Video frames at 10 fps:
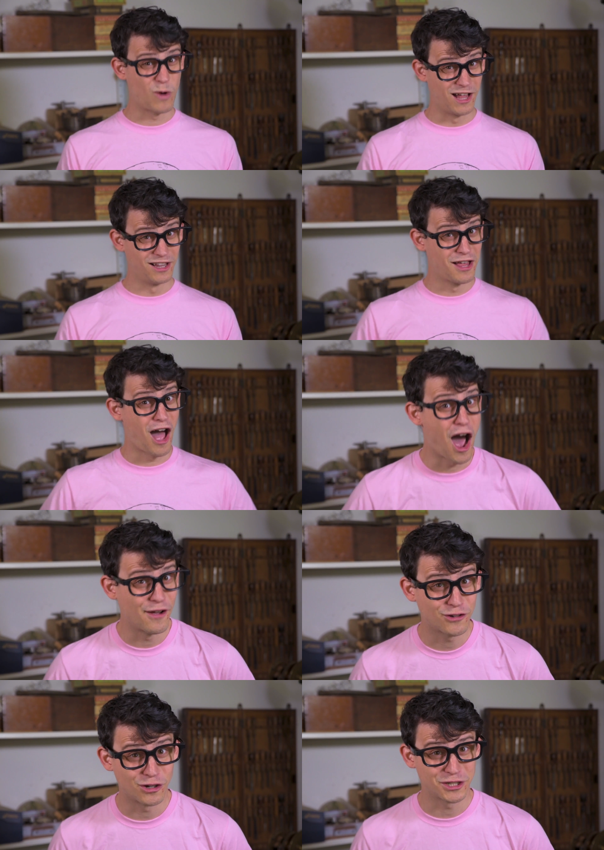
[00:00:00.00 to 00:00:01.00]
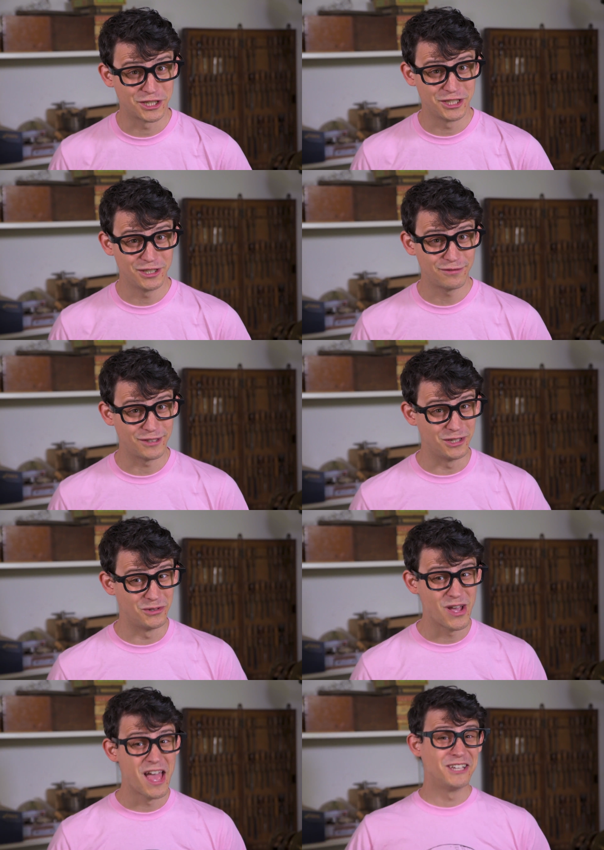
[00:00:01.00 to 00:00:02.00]
Well, I've got good news for
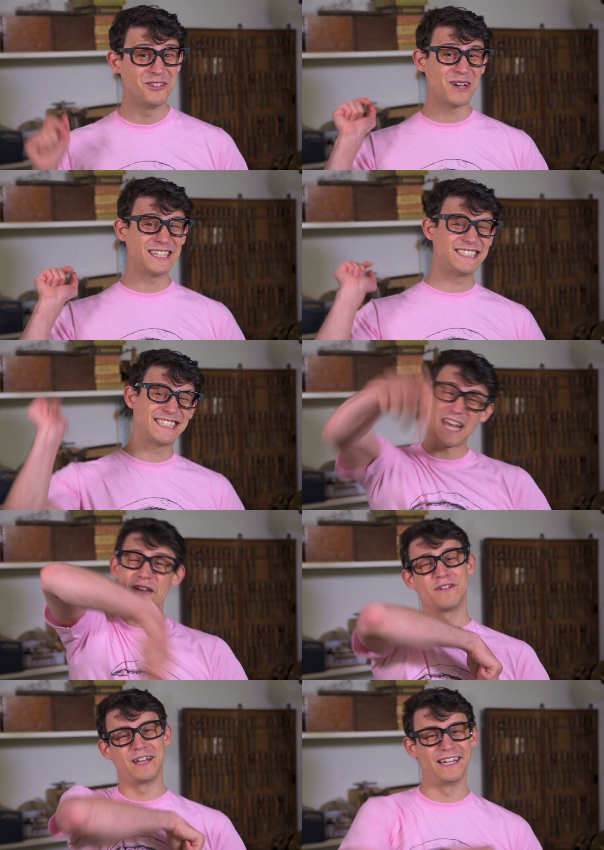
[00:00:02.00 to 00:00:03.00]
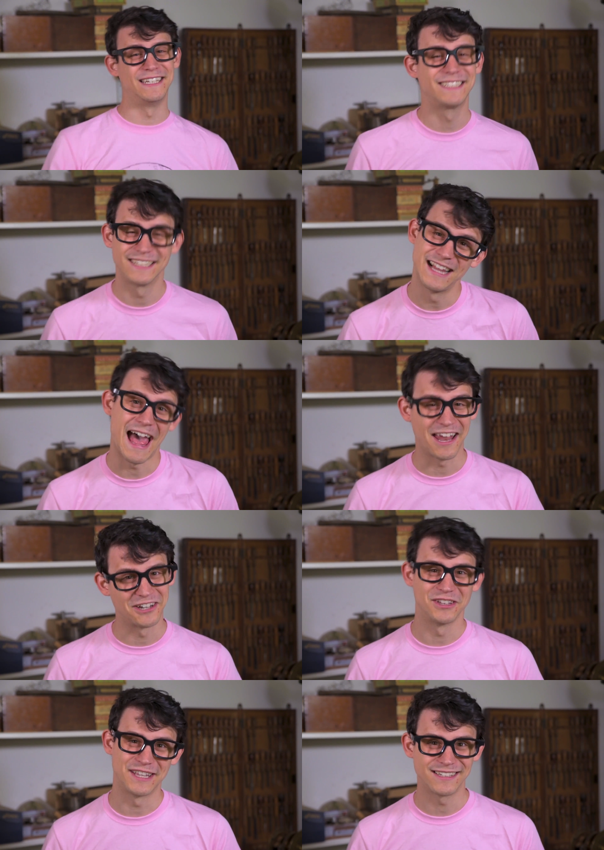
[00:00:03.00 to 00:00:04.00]
you. You can definitely still
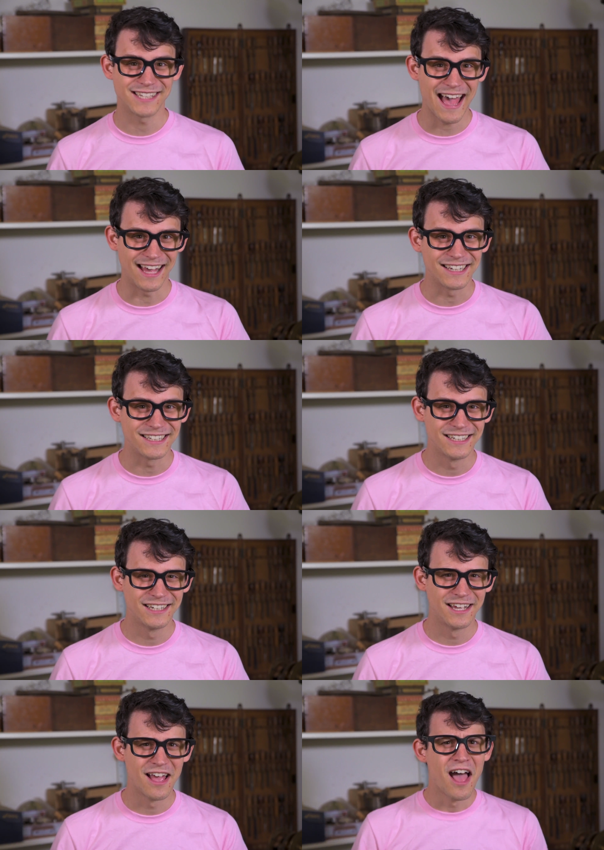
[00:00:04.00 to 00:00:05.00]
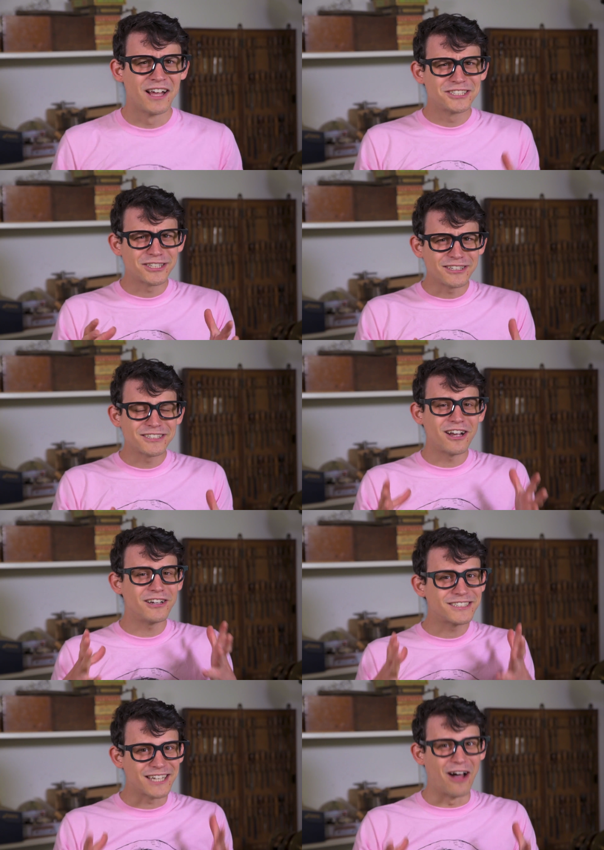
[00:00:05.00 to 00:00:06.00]
handle this hack. Just
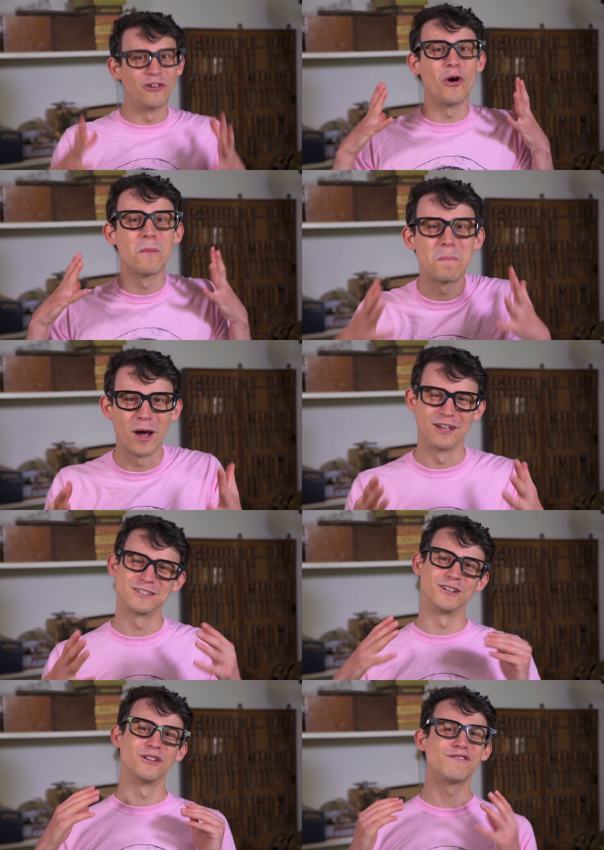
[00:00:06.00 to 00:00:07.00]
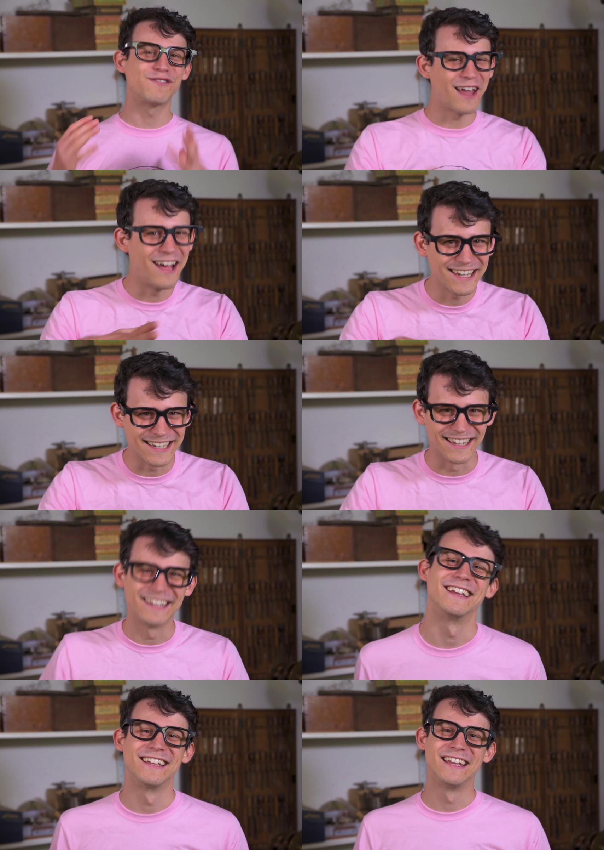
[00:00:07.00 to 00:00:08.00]
cut down on personal flying.
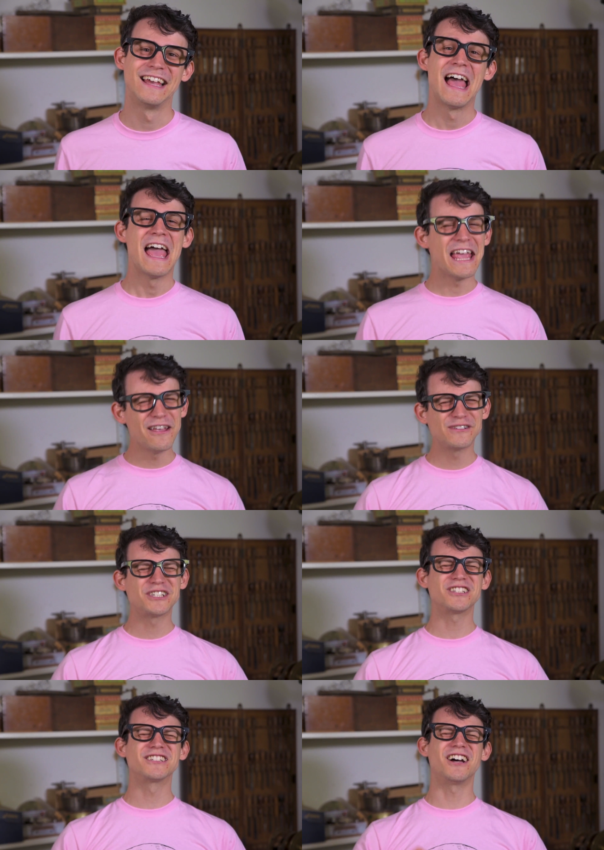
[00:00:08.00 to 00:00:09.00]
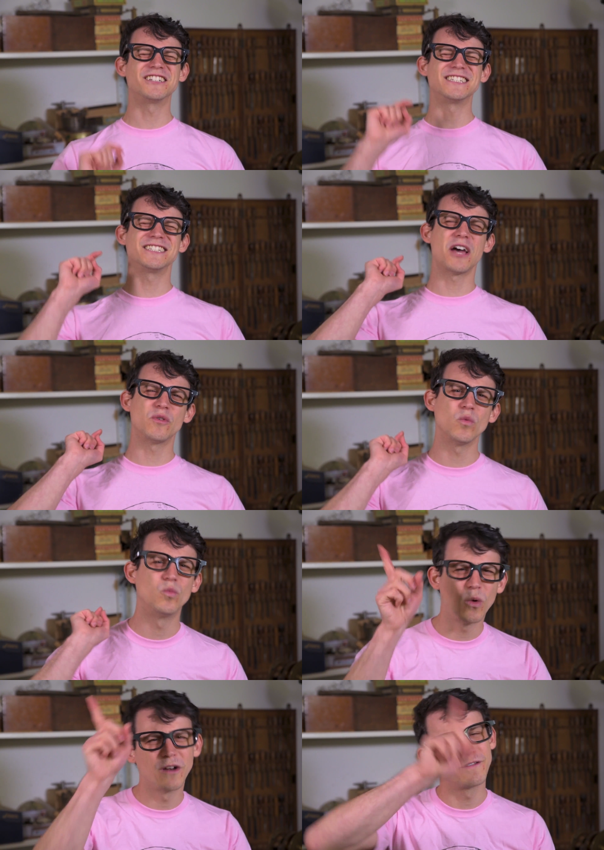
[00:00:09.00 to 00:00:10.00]
Even just cutting down
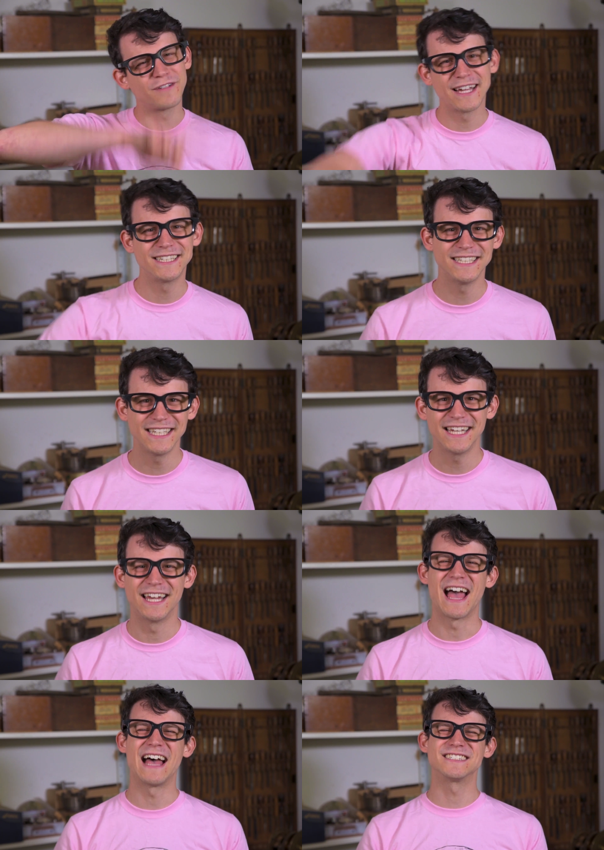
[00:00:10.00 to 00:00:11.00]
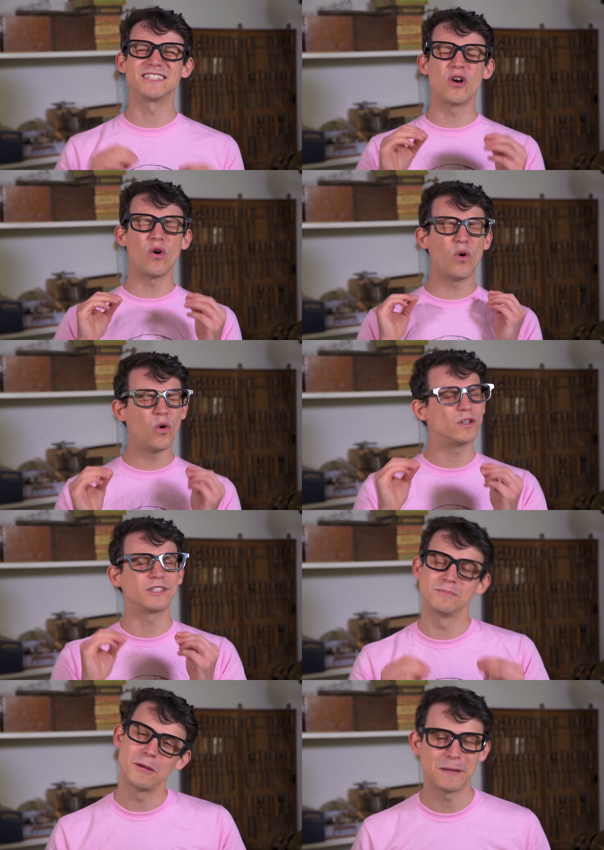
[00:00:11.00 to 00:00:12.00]
on one flight a year has an
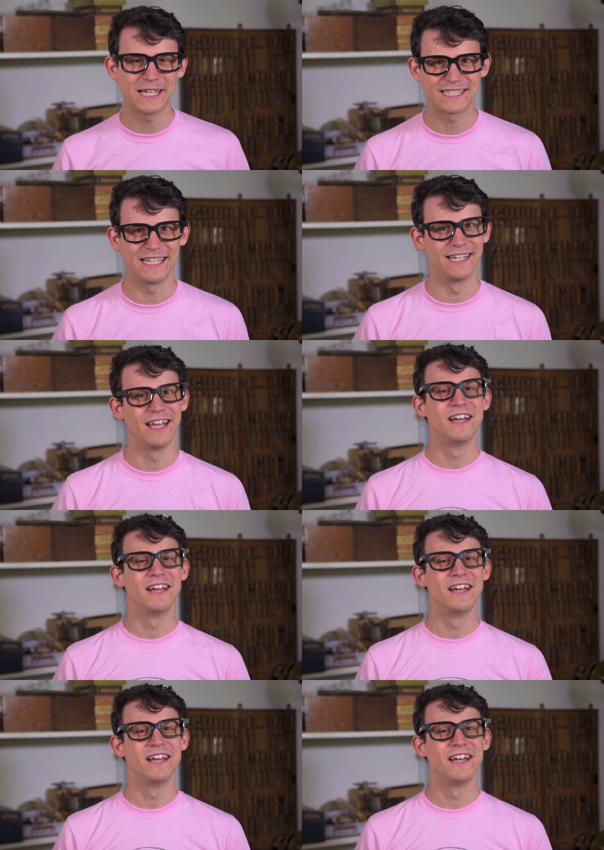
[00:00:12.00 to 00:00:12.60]
awesome ability